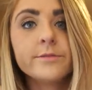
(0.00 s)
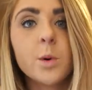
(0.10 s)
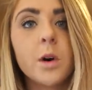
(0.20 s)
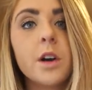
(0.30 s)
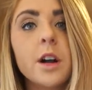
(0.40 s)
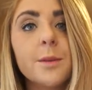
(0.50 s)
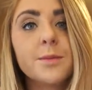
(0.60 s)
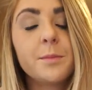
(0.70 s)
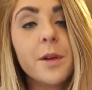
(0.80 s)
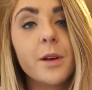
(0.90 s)
water
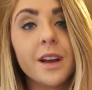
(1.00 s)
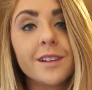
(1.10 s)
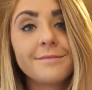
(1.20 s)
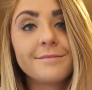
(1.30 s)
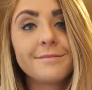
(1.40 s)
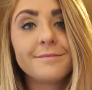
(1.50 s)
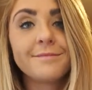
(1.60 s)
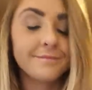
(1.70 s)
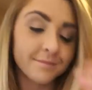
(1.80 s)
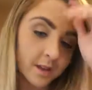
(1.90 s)
helps with bloating.
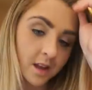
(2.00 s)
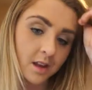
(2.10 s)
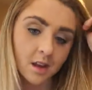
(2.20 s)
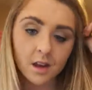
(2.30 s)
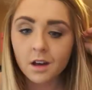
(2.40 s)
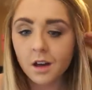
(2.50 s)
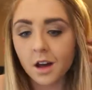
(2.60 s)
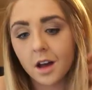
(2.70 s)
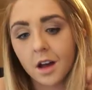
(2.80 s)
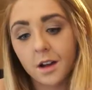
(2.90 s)

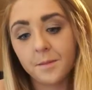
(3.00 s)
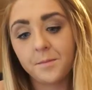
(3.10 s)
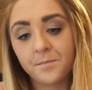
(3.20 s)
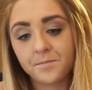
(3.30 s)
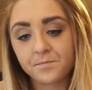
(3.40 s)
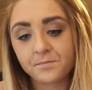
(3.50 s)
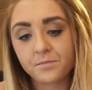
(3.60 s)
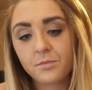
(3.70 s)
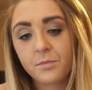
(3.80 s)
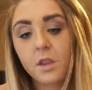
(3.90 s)
And
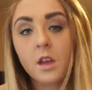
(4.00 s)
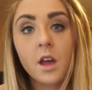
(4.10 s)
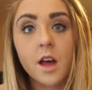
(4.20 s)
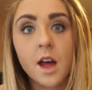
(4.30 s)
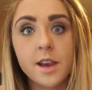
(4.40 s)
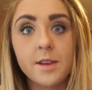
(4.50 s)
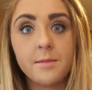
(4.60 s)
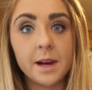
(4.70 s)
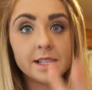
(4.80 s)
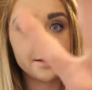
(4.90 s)

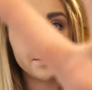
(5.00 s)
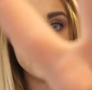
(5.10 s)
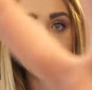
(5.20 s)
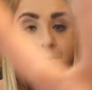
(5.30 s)
my tip 2,